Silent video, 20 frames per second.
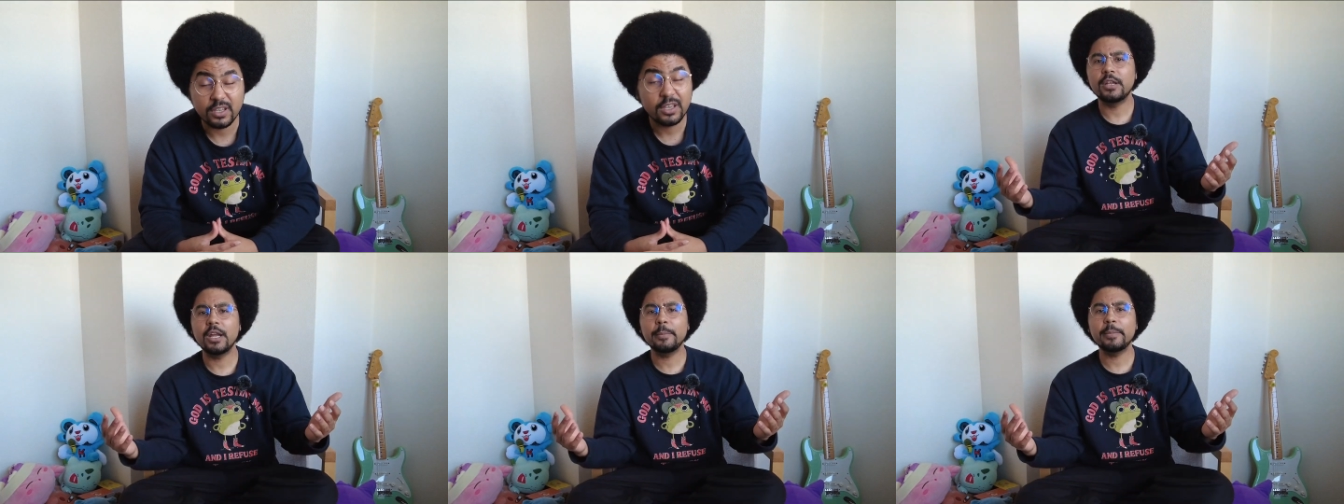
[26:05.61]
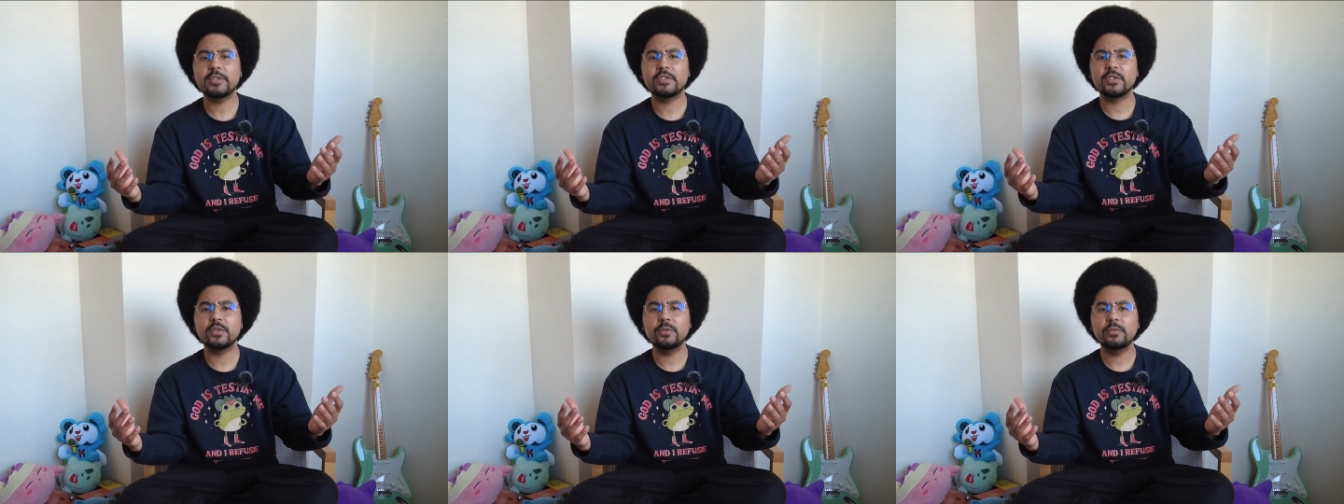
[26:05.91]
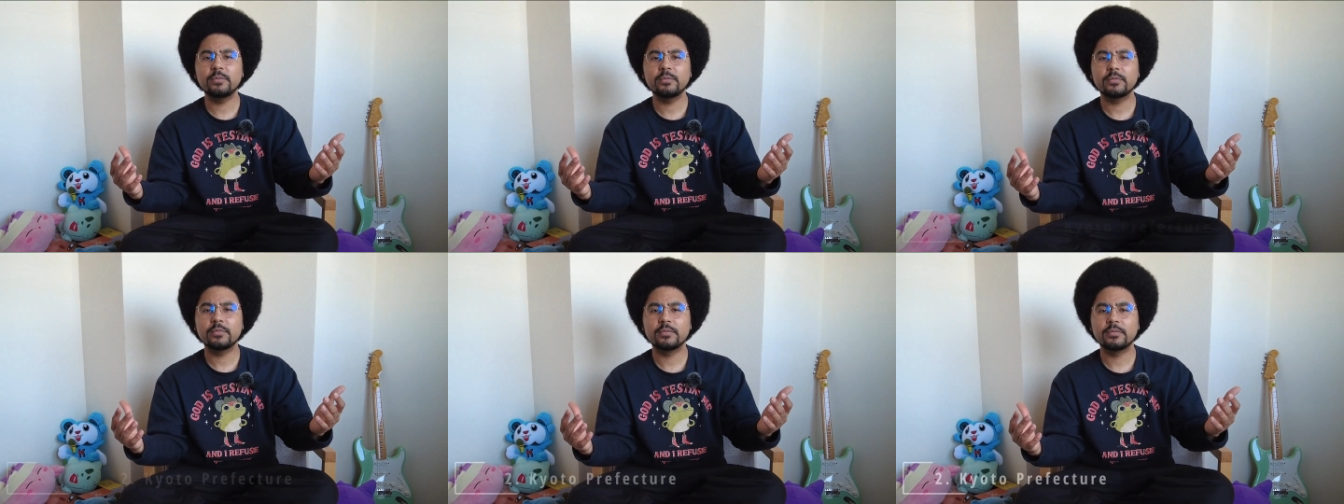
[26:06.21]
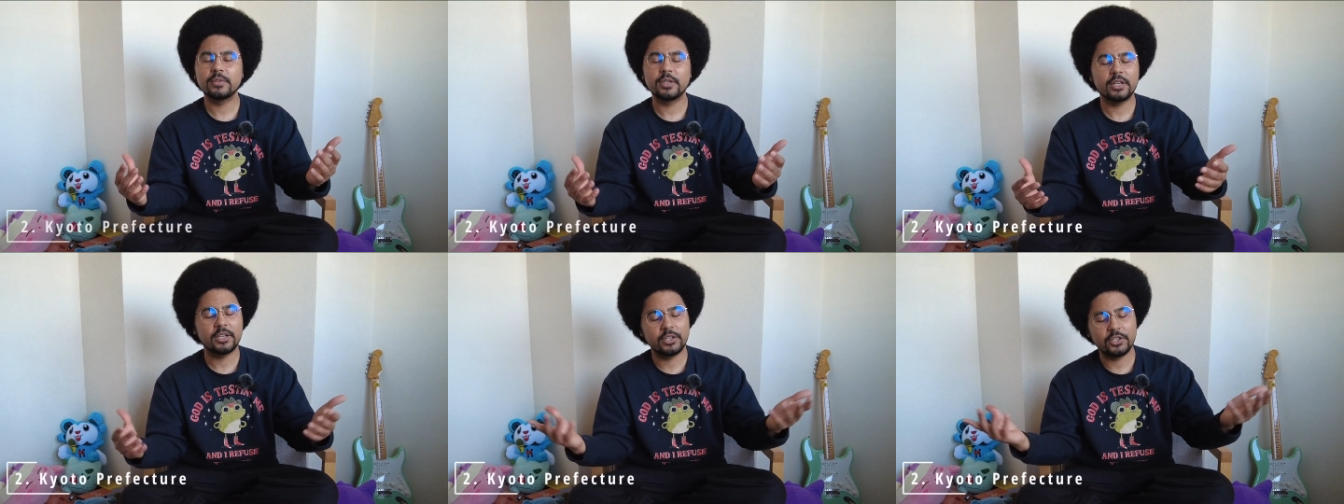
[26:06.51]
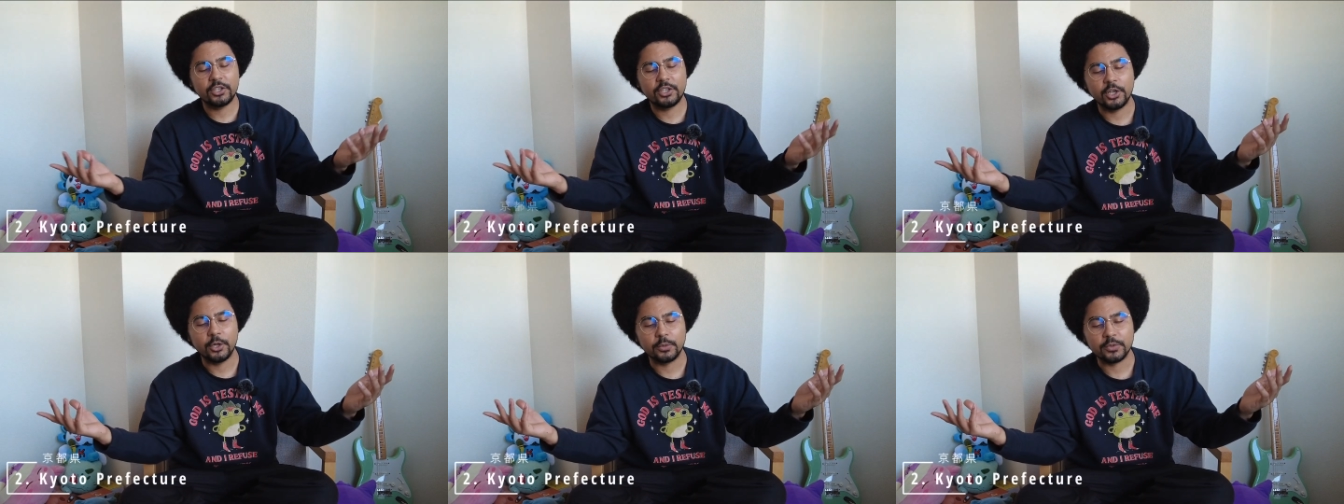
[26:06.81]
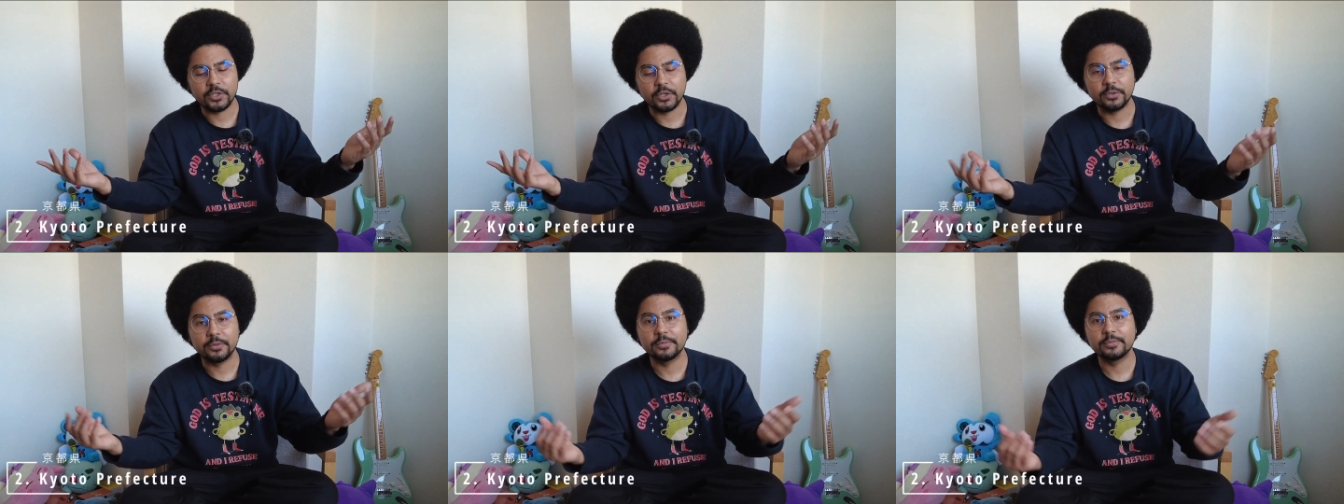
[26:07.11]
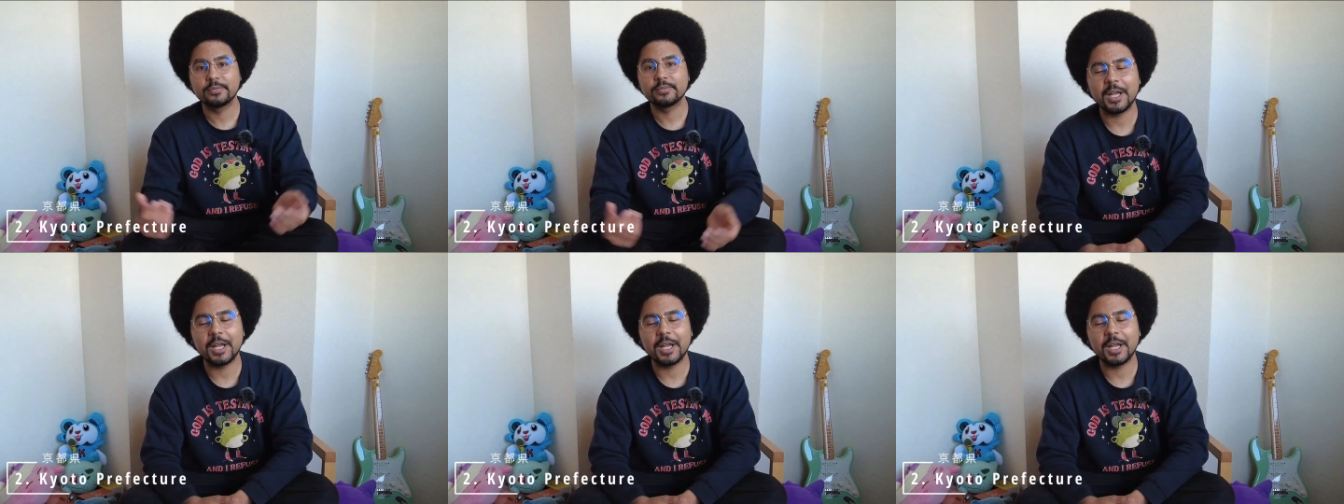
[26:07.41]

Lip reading: Number 2, Kyoto.